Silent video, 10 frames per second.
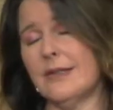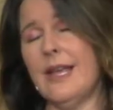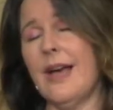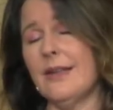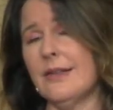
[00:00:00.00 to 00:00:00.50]

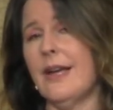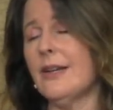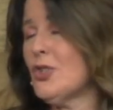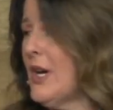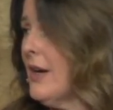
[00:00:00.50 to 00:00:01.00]
yeah, like
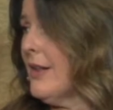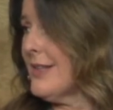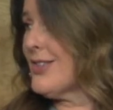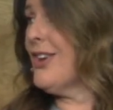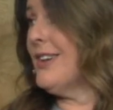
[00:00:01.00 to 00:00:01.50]
a trainer.
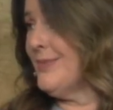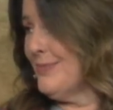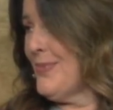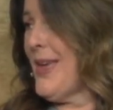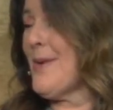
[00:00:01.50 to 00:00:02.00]
That's good.
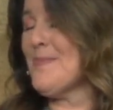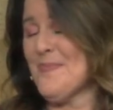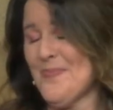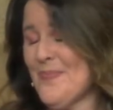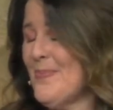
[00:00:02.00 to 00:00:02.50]
Yep.
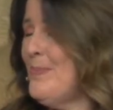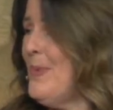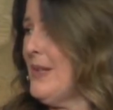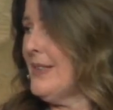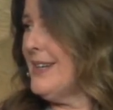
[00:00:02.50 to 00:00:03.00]

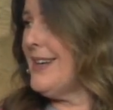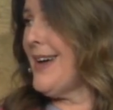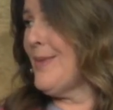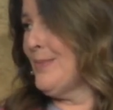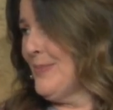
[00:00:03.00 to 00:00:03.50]
Building it
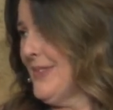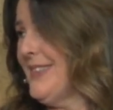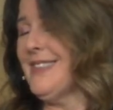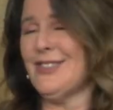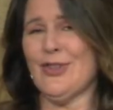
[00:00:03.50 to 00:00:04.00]
up. Yep.
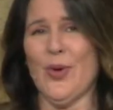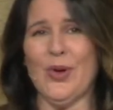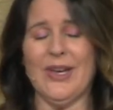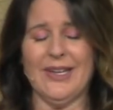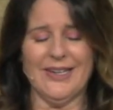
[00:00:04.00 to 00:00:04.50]
Yeah. So
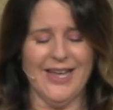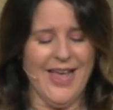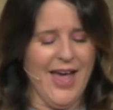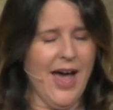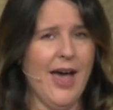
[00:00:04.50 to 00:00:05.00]
good.
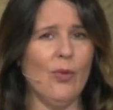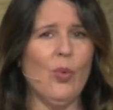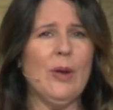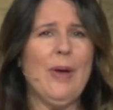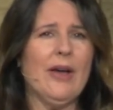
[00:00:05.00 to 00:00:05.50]
Uh,
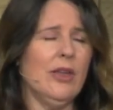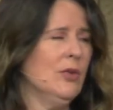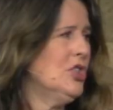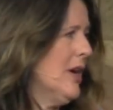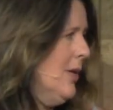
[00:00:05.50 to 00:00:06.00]
what about
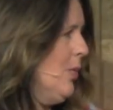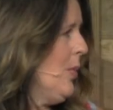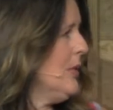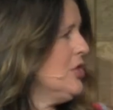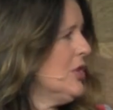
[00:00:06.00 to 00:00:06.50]
you, Sharon? What
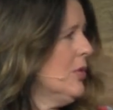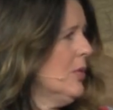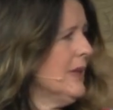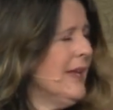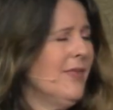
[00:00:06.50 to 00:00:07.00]
would
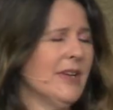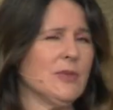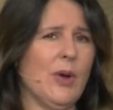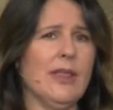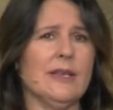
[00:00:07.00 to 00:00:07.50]
you leave
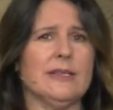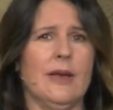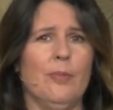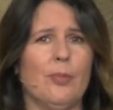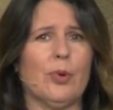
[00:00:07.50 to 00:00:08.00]
us with as
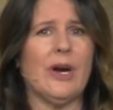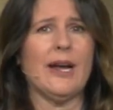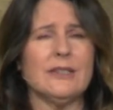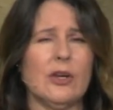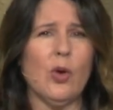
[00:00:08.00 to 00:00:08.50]
some
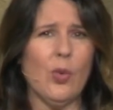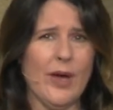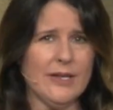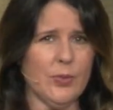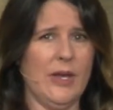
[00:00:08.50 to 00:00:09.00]
practical
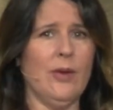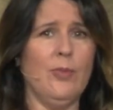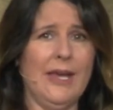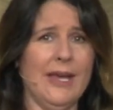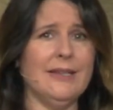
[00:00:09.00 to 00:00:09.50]
ways we can
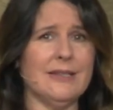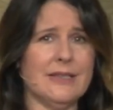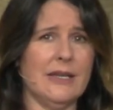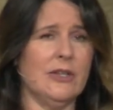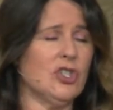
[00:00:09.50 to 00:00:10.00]
begin to
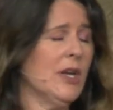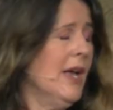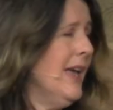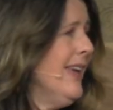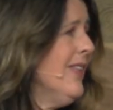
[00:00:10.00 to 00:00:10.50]
teach
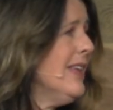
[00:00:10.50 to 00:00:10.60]
um, even